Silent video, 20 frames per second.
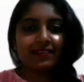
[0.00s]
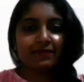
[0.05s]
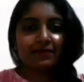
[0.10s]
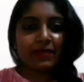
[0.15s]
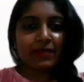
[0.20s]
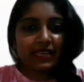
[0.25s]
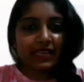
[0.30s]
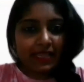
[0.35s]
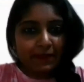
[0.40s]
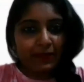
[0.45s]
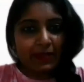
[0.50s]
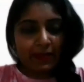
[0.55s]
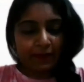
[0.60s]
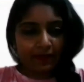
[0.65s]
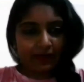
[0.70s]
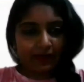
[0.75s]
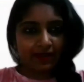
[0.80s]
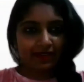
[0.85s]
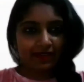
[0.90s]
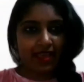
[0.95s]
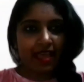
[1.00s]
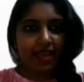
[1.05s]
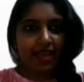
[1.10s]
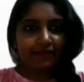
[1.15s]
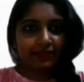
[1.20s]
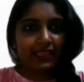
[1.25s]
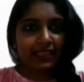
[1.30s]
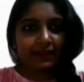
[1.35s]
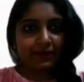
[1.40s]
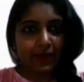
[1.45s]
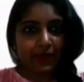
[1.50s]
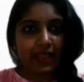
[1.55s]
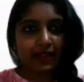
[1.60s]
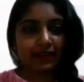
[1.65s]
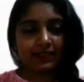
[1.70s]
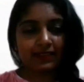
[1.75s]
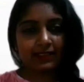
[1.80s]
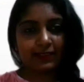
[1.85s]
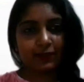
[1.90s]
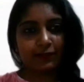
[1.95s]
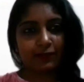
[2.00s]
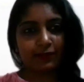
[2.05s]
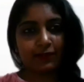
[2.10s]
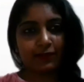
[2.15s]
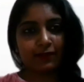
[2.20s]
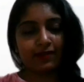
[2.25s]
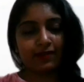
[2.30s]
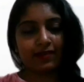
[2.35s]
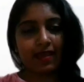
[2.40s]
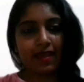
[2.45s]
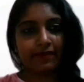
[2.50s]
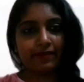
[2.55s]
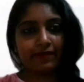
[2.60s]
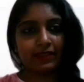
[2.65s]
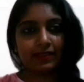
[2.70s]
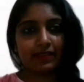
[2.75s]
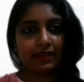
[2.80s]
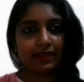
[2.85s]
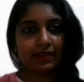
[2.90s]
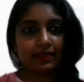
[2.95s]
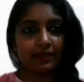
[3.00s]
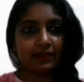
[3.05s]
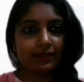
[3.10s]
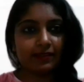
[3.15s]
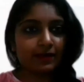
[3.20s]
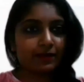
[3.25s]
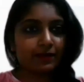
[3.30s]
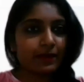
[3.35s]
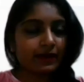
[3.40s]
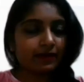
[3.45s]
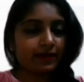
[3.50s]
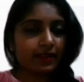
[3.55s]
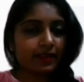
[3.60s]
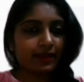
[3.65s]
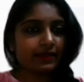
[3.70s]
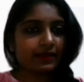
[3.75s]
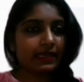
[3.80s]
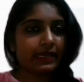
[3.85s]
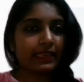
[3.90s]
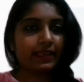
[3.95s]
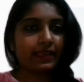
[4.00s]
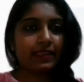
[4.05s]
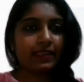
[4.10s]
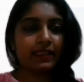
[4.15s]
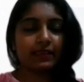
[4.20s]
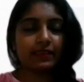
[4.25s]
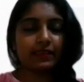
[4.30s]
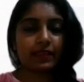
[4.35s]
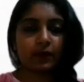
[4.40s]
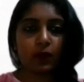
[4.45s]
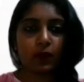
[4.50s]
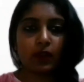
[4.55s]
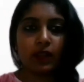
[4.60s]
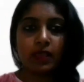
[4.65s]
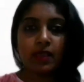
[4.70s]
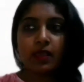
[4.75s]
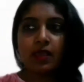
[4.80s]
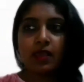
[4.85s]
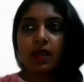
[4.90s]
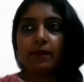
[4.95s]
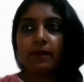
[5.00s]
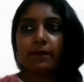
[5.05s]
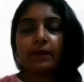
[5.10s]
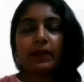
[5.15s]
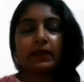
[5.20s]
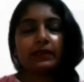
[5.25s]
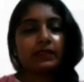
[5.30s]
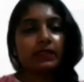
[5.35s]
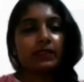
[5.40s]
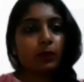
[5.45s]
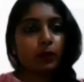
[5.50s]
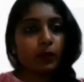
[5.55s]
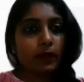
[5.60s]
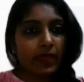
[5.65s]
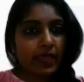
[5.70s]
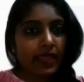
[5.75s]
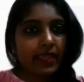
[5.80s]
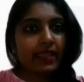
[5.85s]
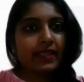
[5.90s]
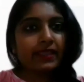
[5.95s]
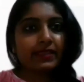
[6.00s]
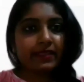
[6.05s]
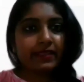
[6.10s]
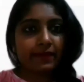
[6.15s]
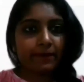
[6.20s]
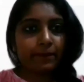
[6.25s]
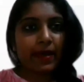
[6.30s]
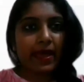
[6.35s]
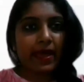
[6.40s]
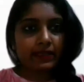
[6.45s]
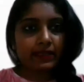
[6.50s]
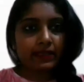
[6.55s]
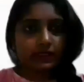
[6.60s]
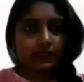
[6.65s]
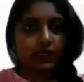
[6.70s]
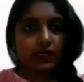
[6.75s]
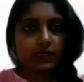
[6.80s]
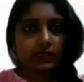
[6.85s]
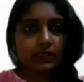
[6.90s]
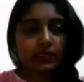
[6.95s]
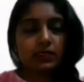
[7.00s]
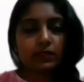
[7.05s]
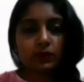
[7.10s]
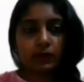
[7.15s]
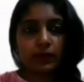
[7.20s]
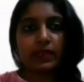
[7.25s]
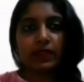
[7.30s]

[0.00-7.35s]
Many people have that practice of having an earbud and cleaning it and all. But the way it impacts us is